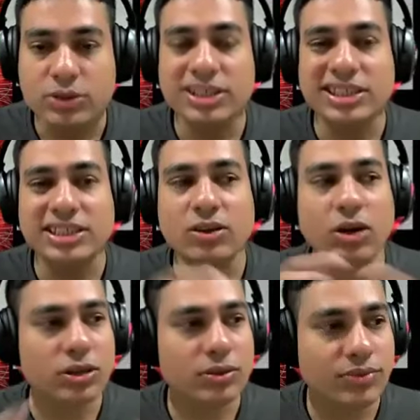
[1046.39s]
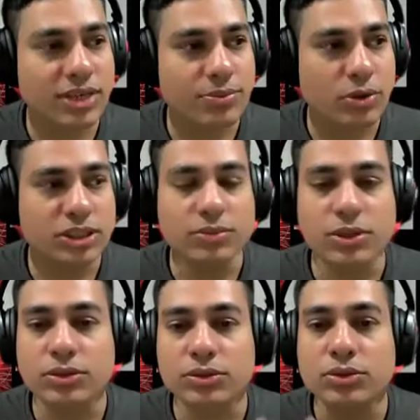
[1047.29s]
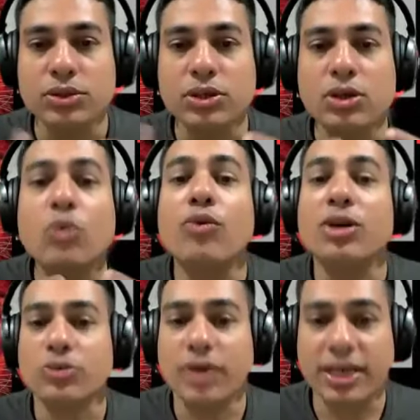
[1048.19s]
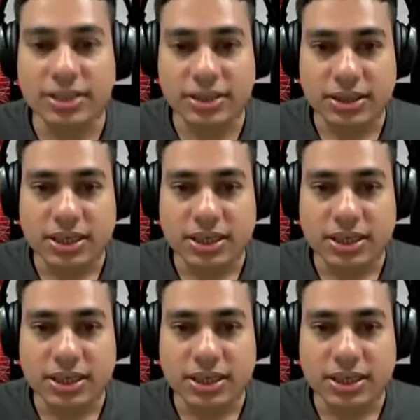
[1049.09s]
So it's not very possible to virtualize it.